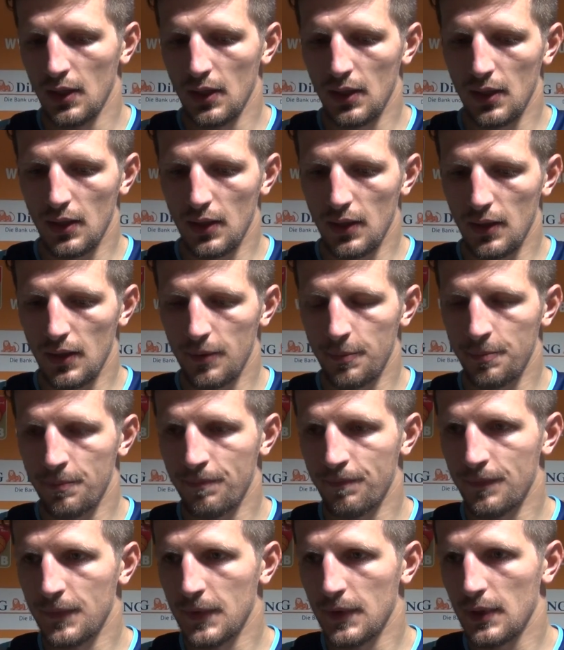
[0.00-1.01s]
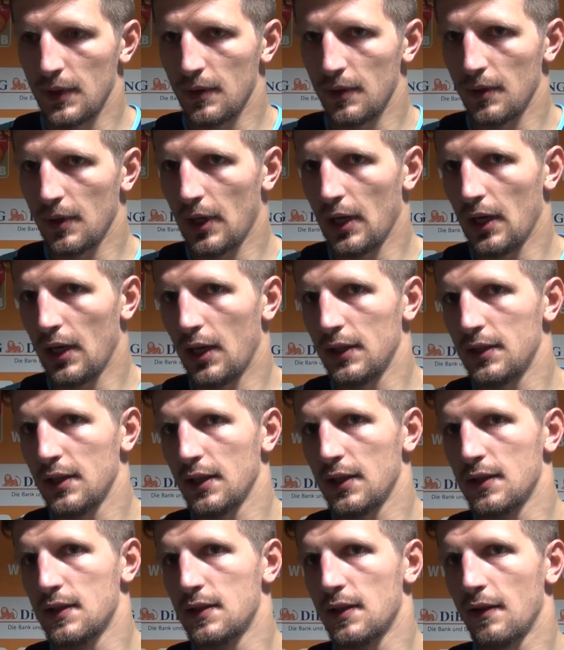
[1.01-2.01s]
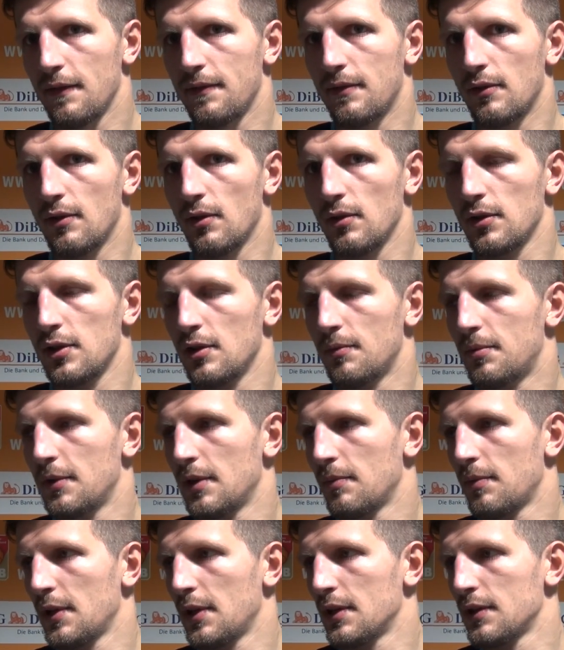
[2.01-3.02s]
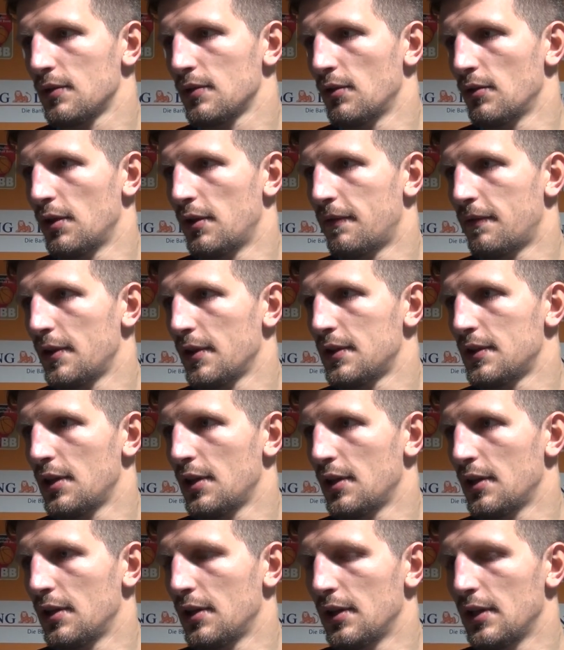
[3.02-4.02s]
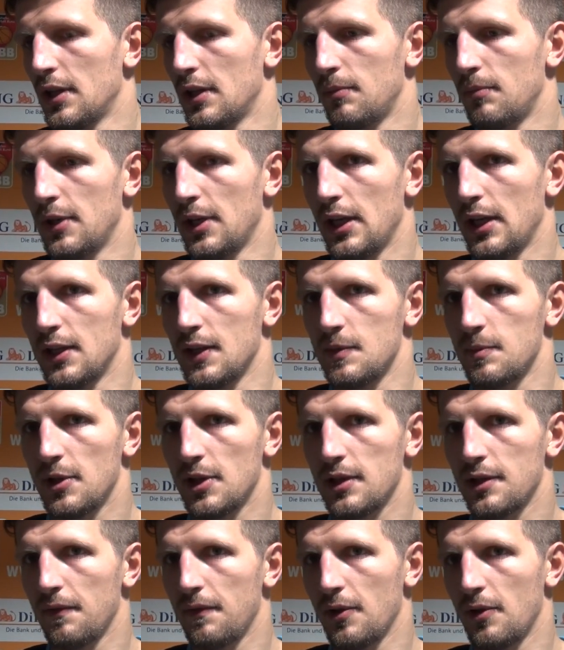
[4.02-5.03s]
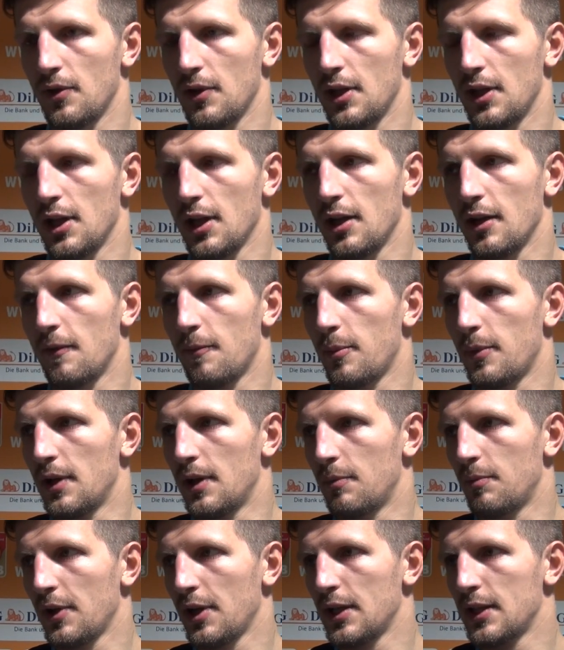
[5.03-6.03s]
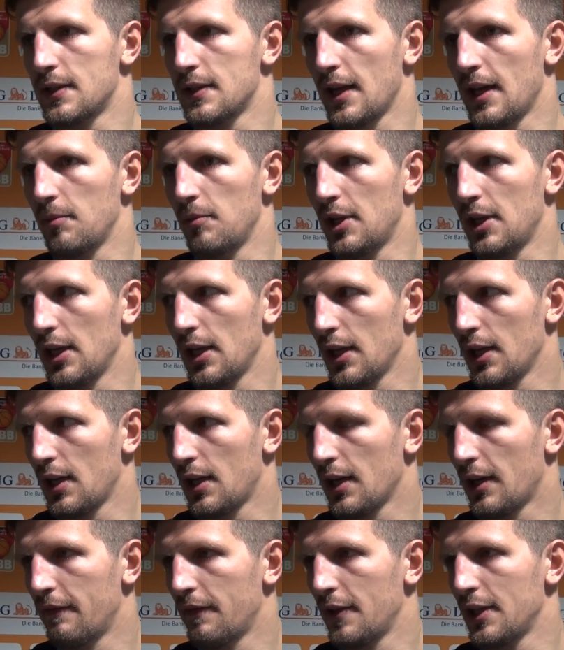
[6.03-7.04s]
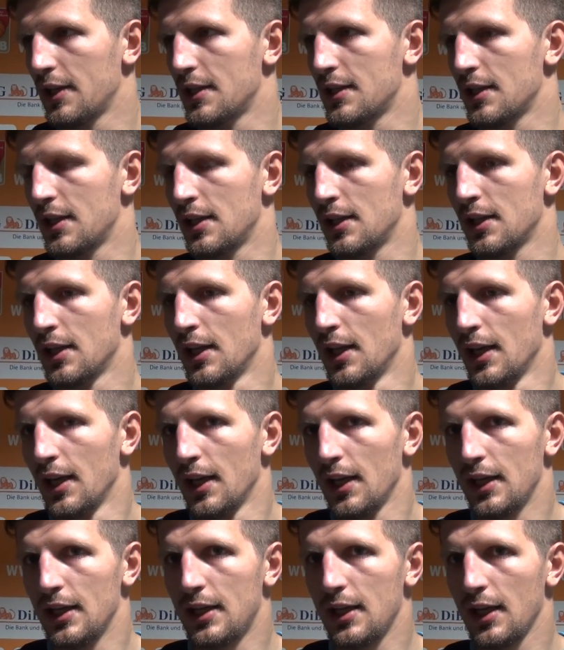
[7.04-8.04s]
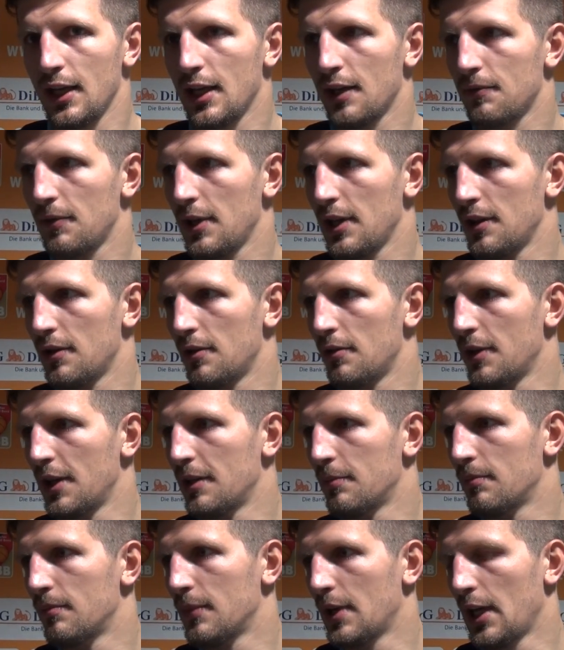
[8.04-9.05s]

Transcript: I think it's tough for all the European players who go the first year in the NBA, and especially if you don't get a lot of playing time, you can't get confidence and you can't get really in the rhythm.